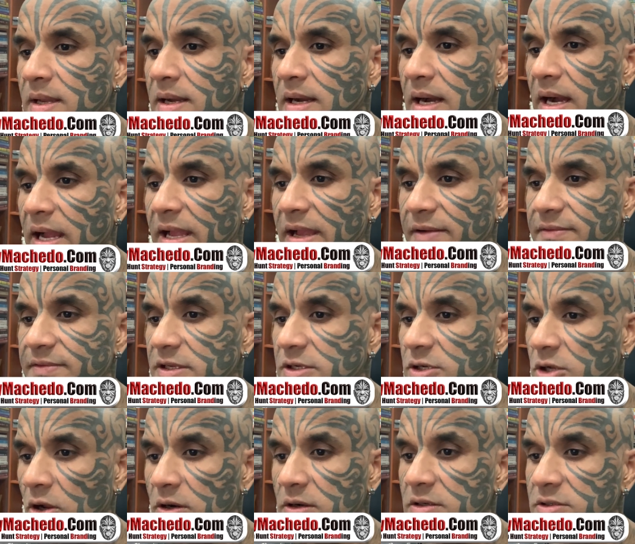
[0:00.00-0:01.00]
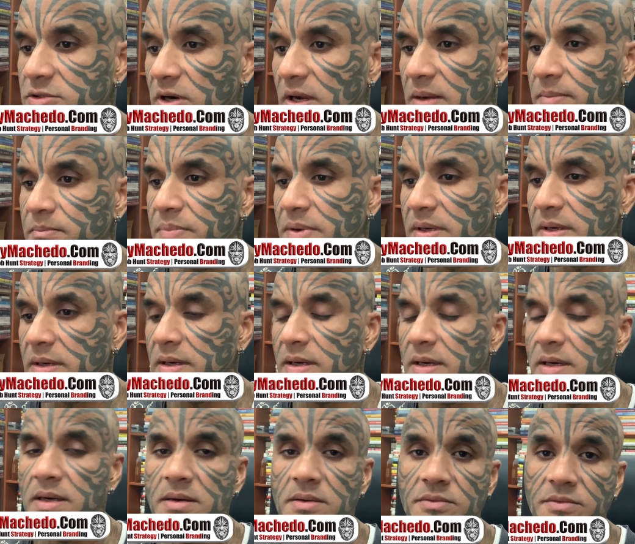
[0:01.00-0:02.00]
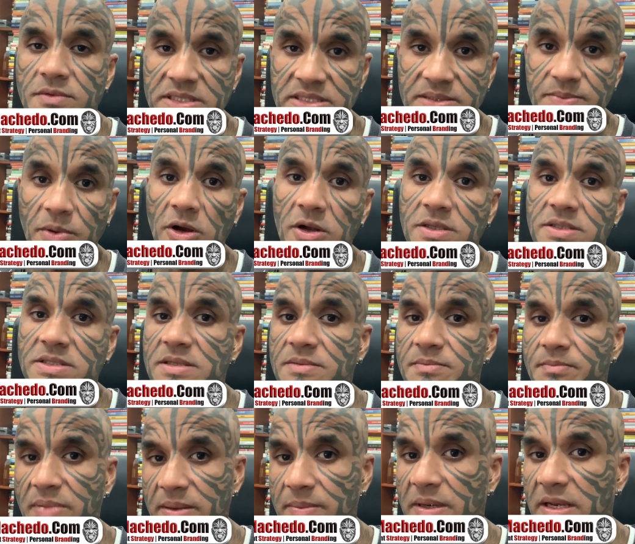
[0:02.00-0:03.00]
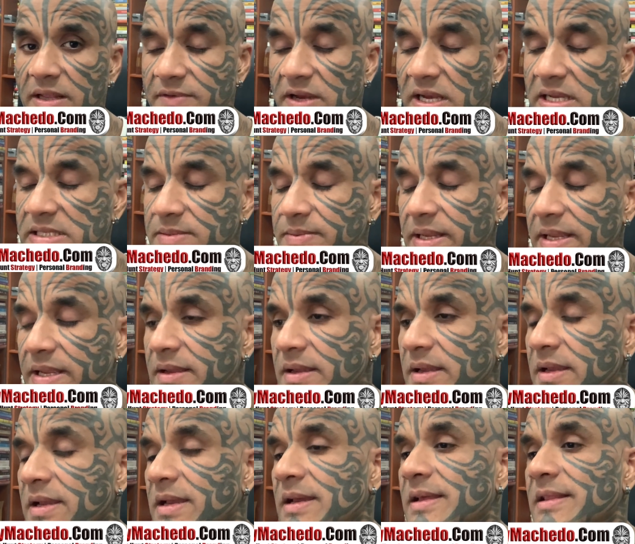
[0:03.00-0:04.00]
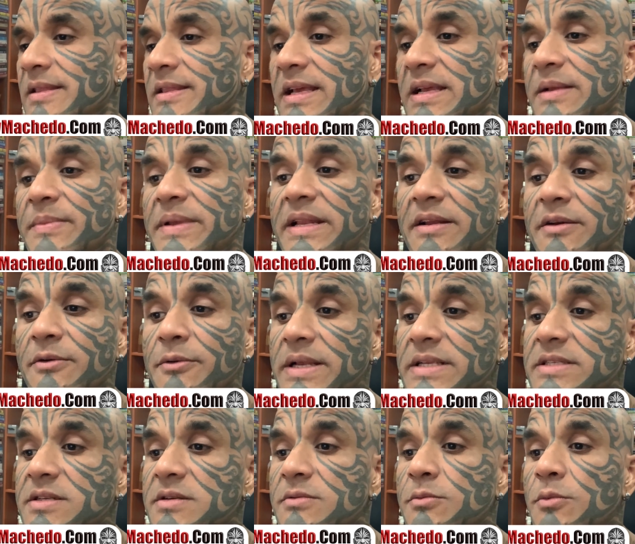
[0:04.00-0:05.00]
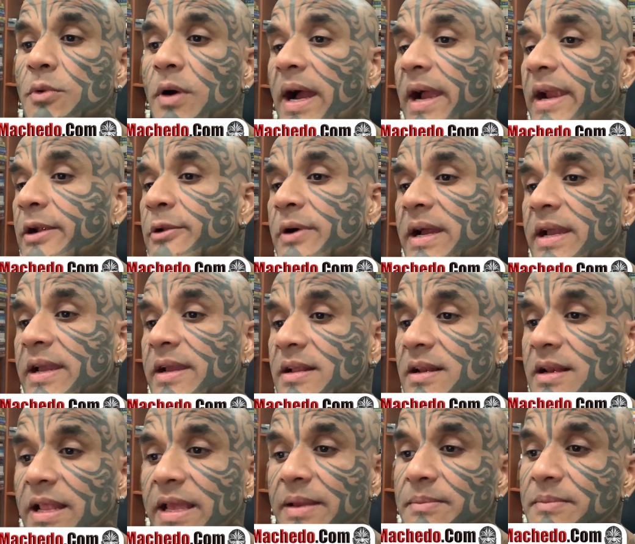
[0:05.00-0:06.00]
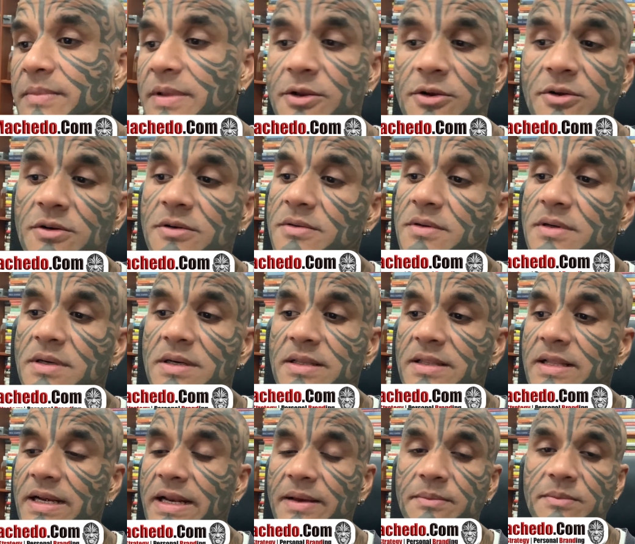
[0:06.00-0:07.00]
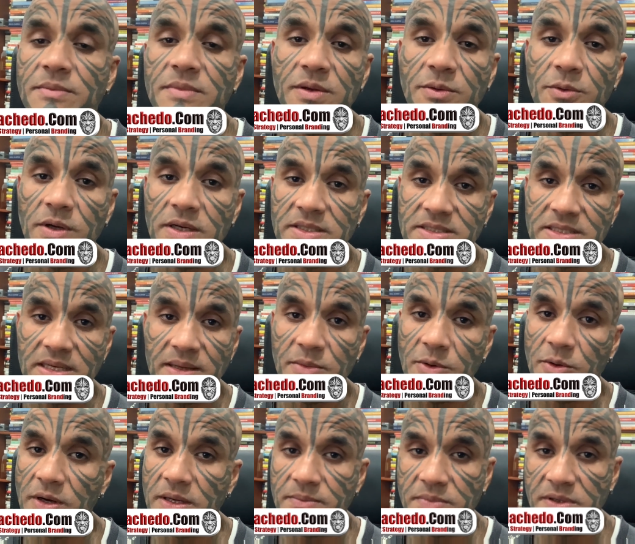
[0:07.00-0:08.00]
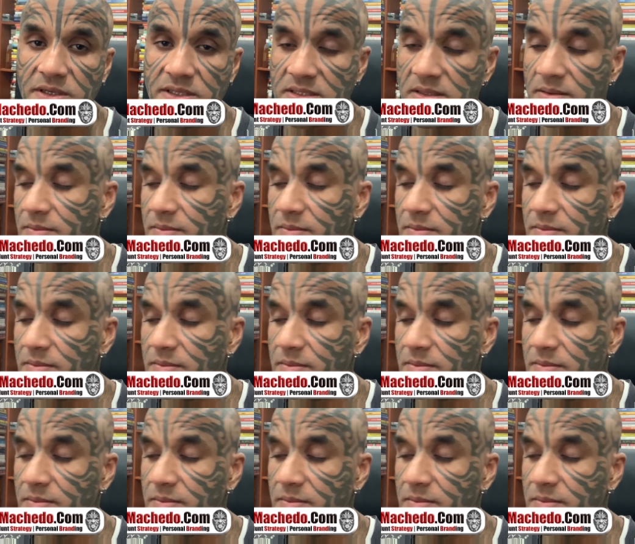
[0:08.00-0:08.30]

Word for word: I have the Donald Trump uh, response. People have asked me. There have been a question: Why do I claim, you know, uh, that I'm the world's number one personal